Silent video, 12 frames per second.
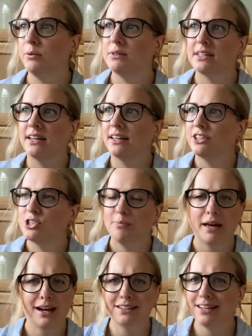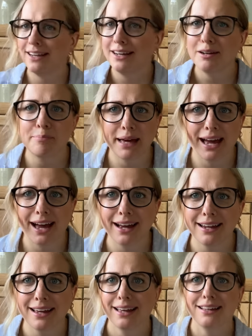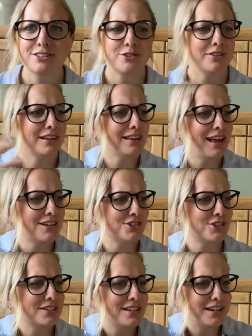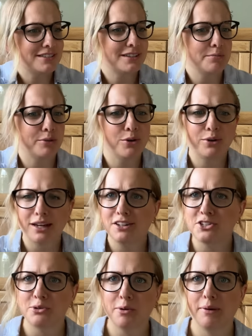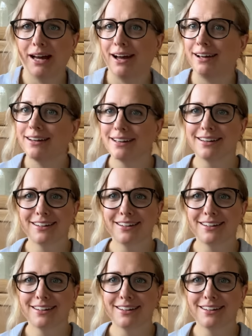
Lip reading: It was like she packed it in a bag, so the glass just nicely broke into a bag.